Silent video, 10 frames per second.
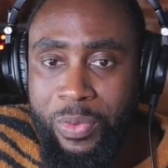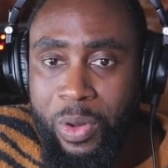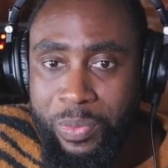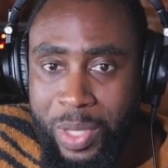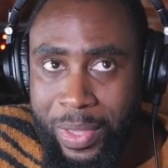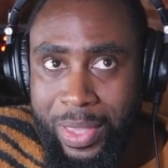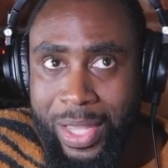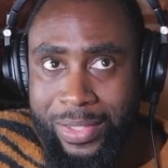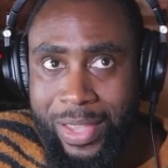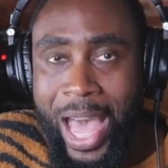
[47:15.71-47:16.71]
some of the
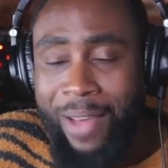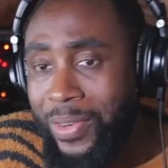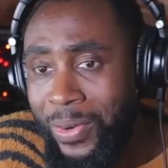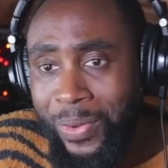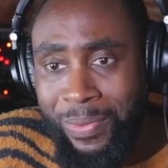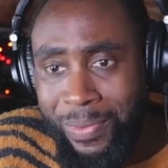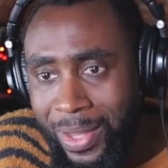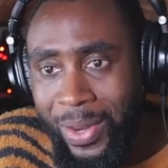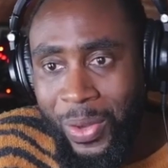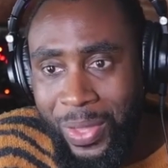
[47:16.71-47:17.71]
things after
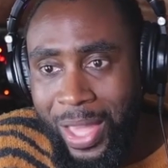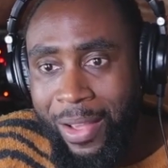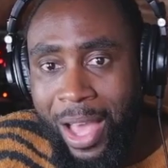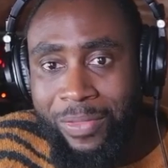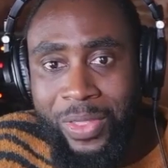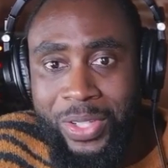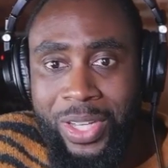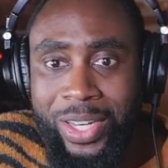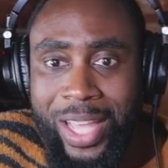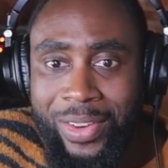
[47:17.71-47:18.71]
after the
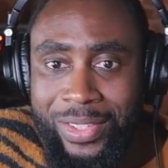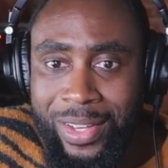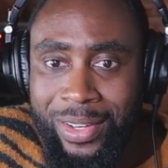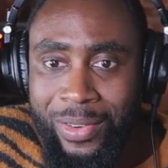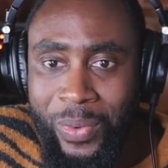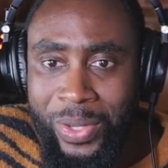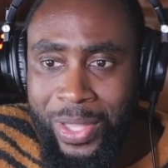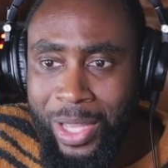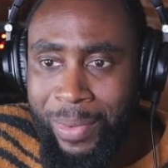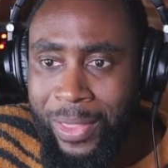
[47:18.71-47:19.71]
shutdown has ended. What do you
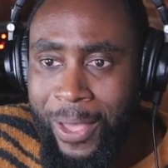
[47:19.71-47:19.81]
think about that?